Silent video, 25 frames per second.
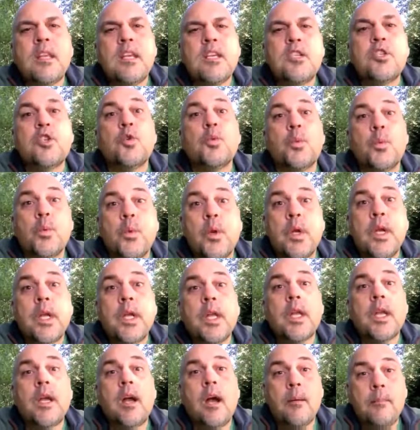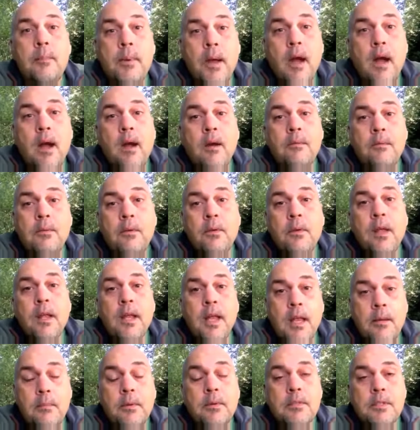things you really are powerful and
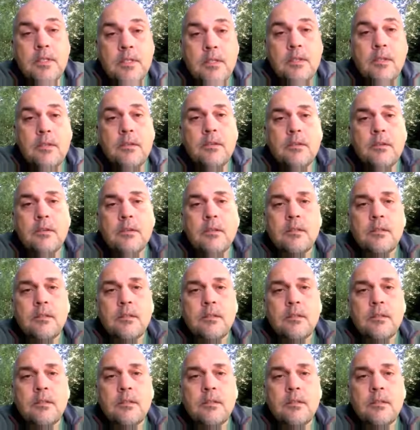able to do.